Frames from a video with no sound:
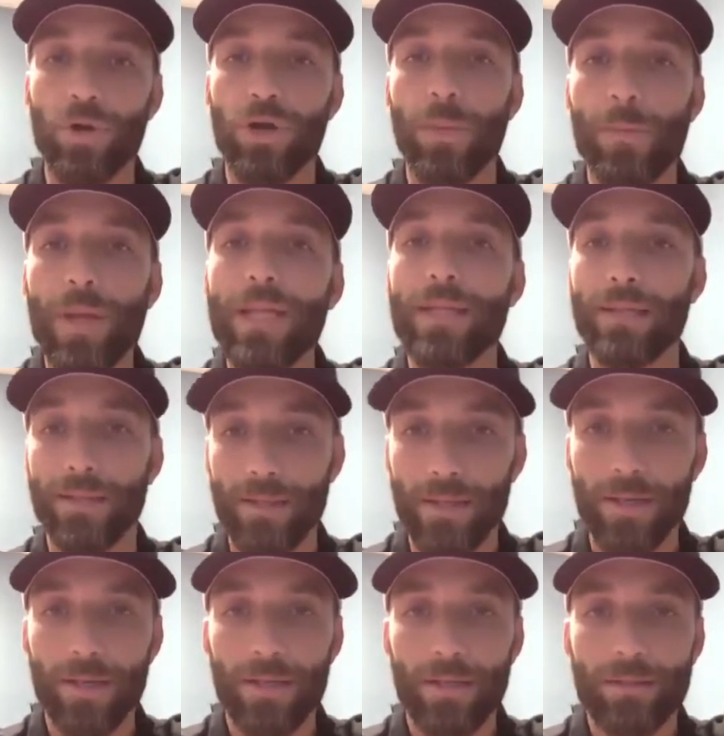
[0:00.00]
were committed
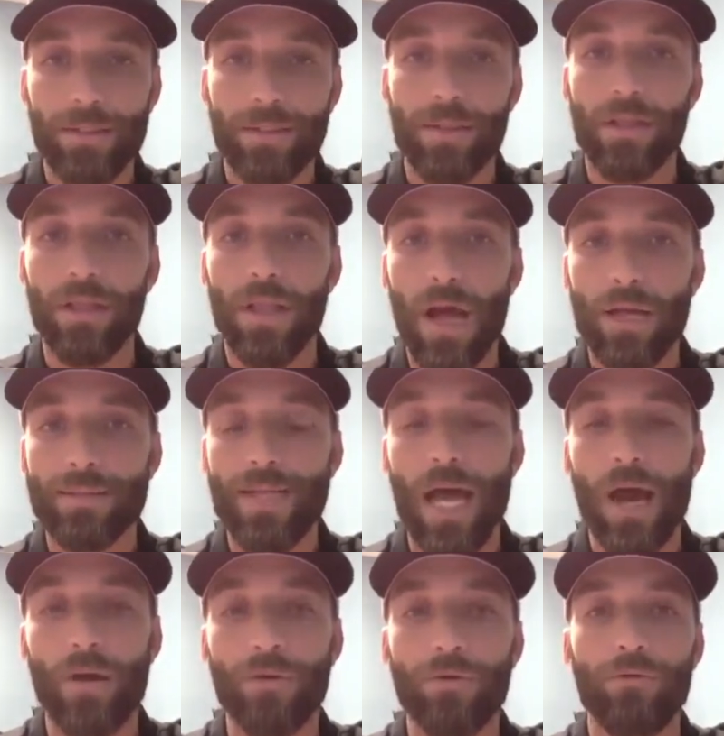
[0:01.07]
to the
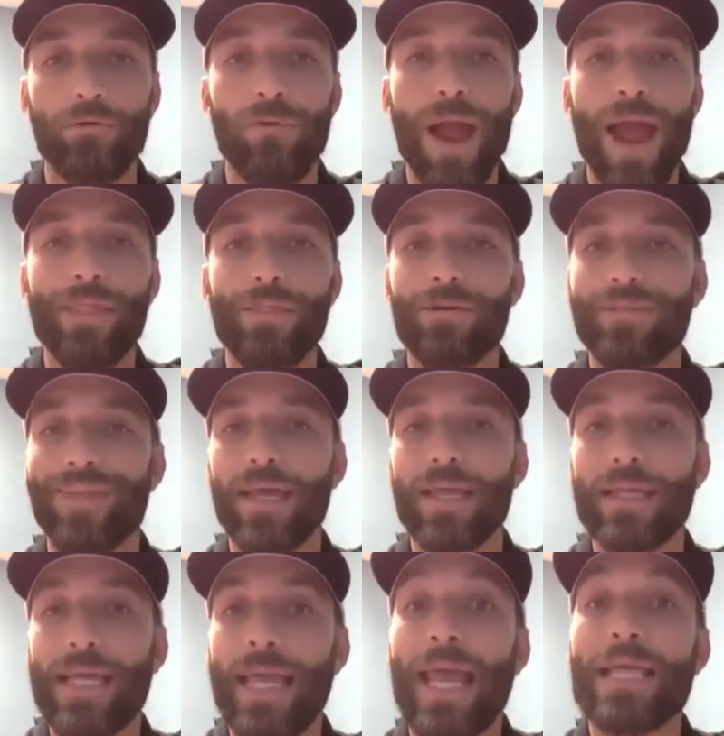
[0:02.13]
lockdown rather
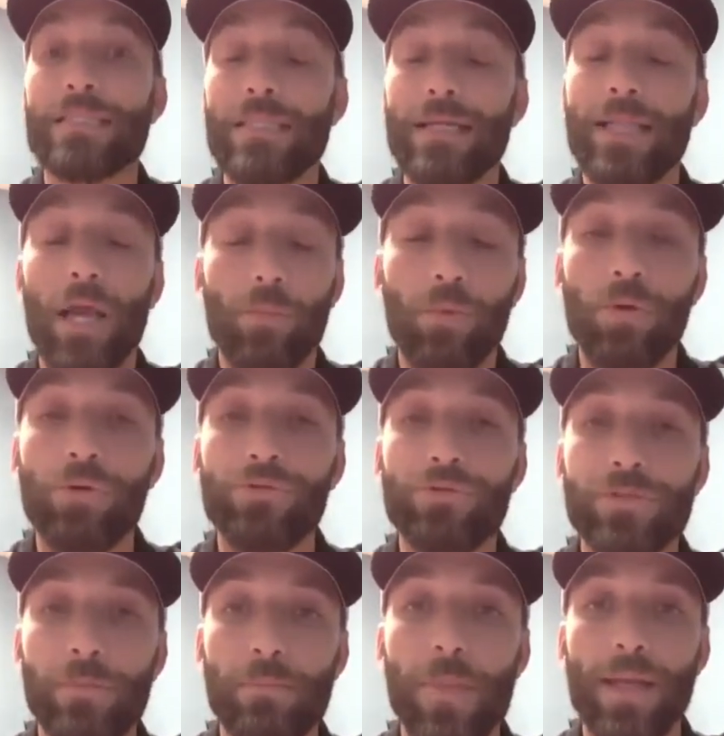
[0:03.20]
than canceling their
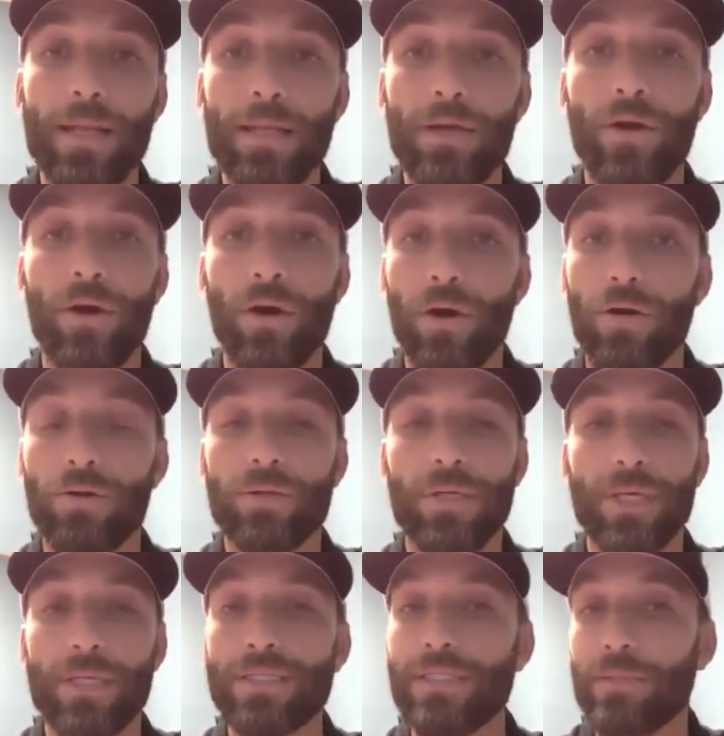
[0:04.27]
moves many called
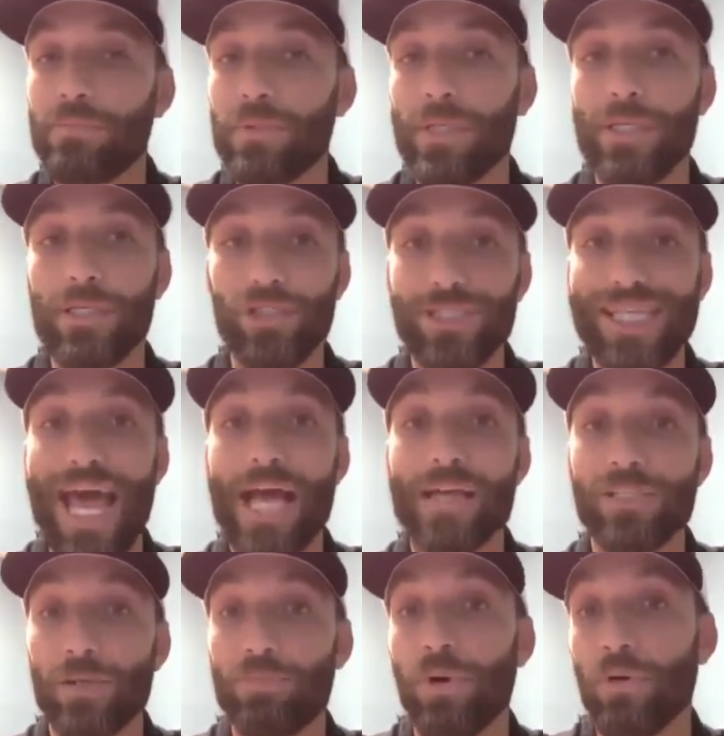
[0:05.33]
and simply just
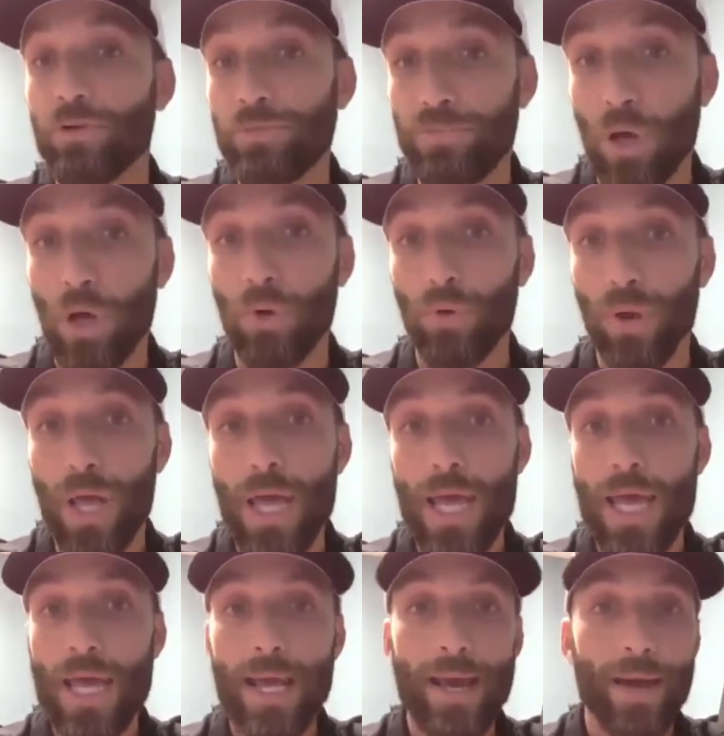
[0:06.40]
asked to postpone
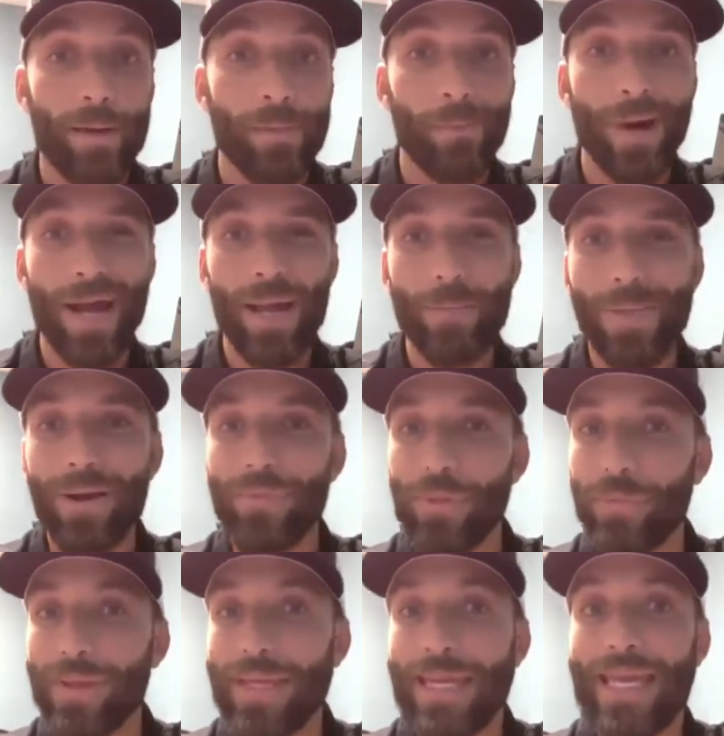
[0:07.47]
by about the
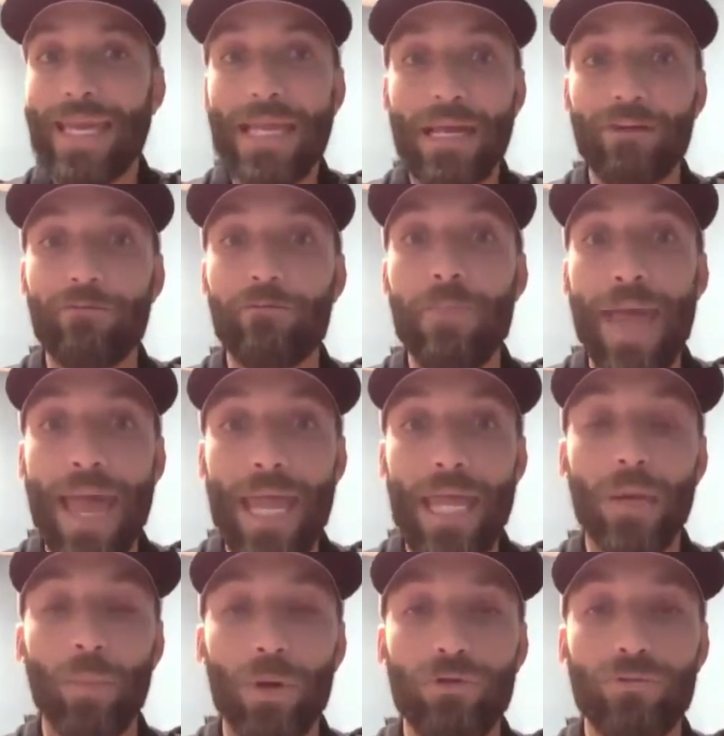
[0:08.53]
beginning of
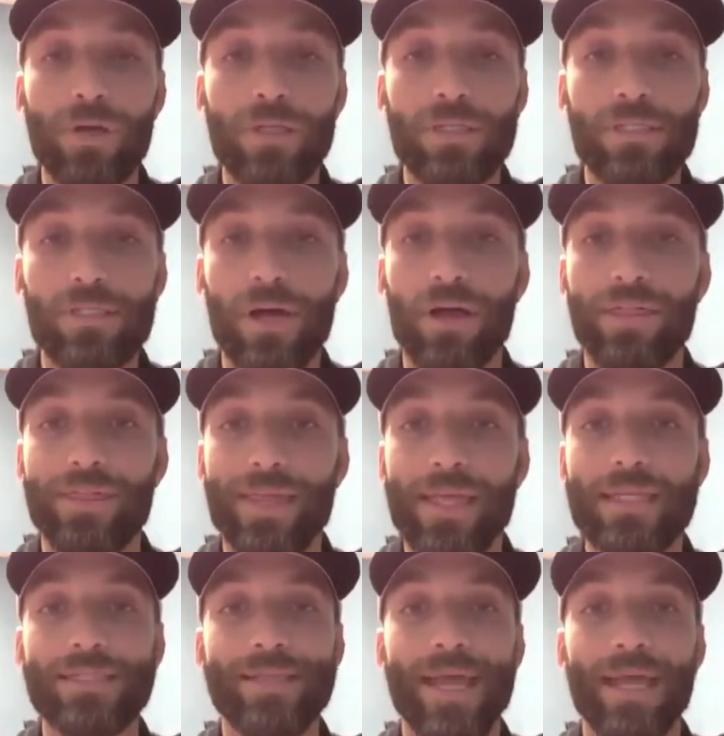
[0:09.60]
may we really saw
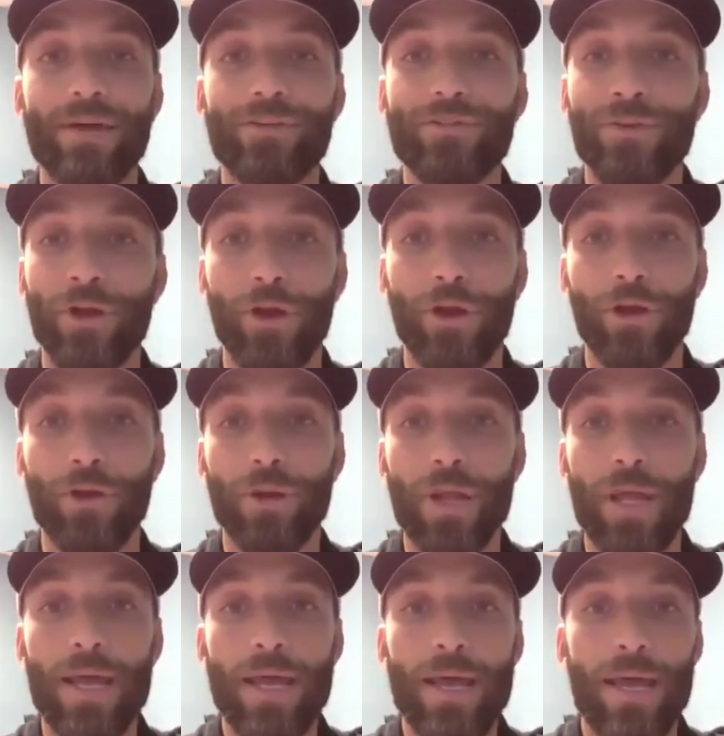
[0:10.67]
things take a turn
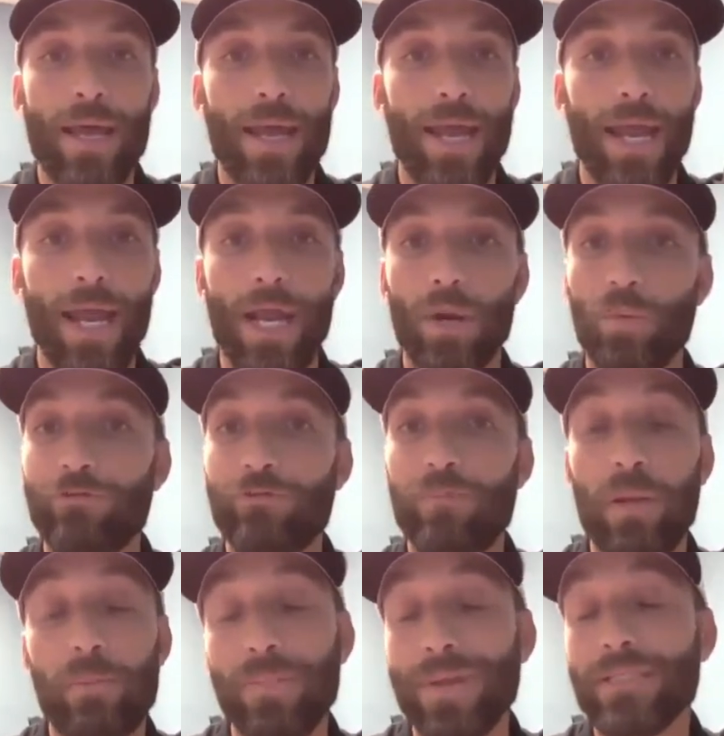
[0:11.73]
and we've
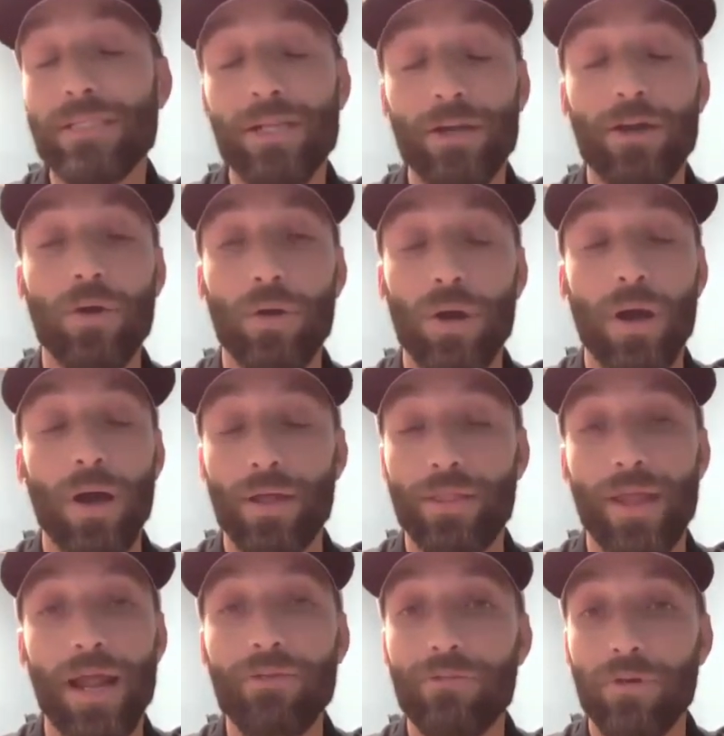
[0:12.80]
been busier uh,
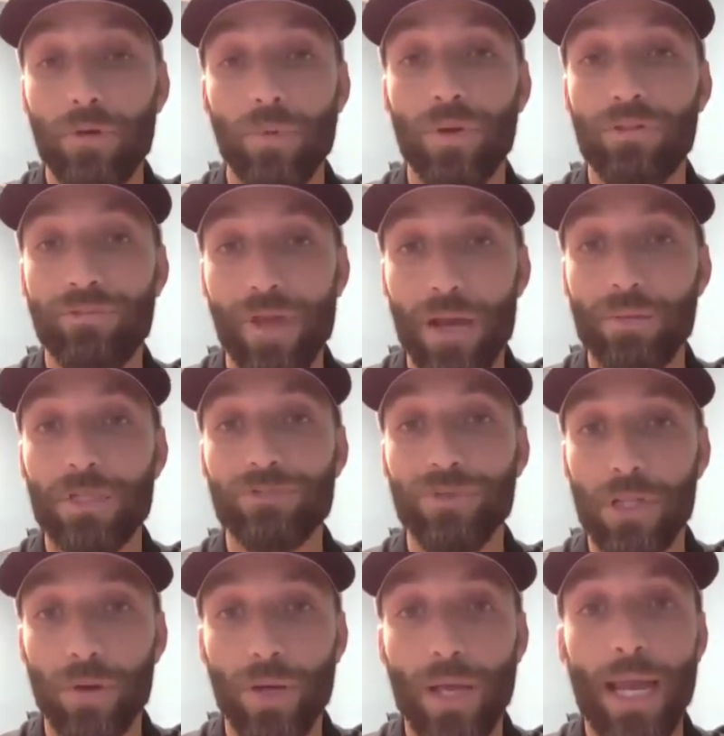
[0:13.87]
than ever with families
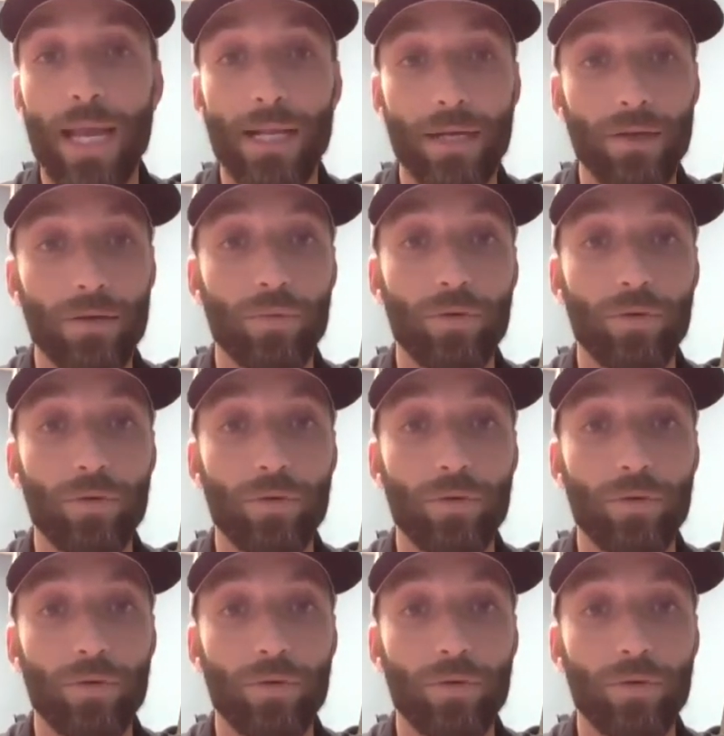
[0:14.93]
relocating.